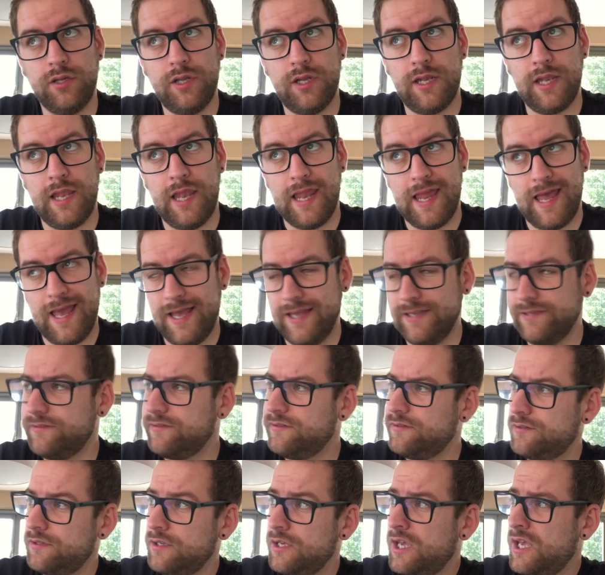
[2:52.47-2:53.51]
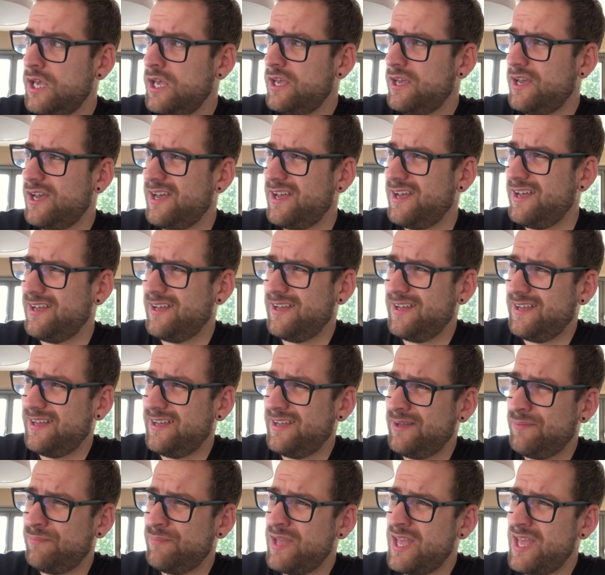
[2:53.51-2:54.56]
last,
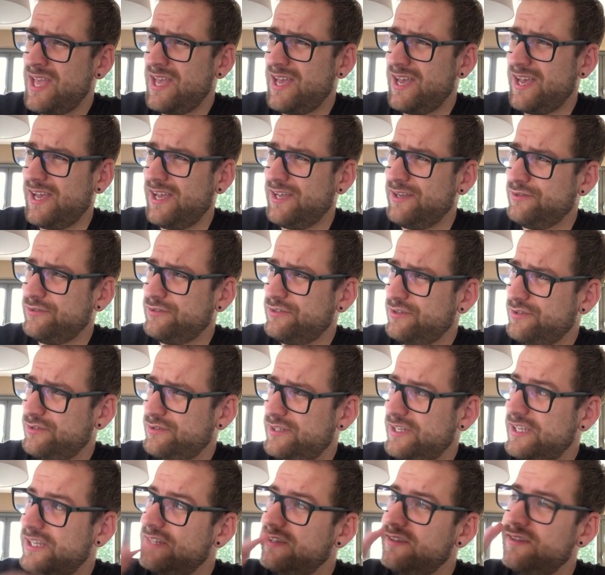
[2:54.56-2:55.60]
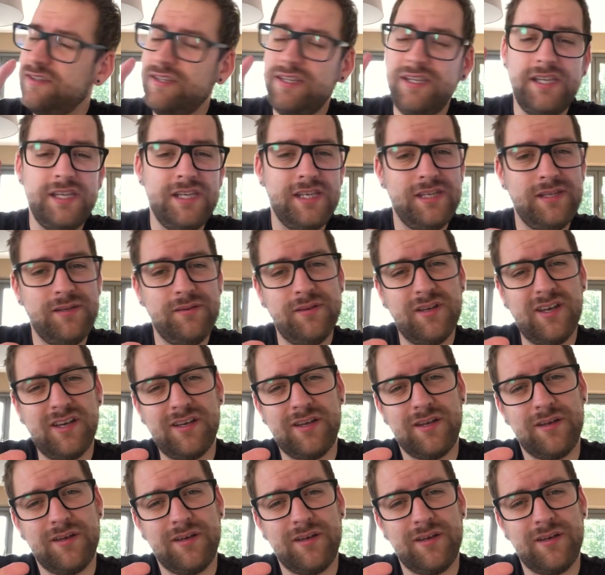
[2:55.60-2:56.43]
I also did the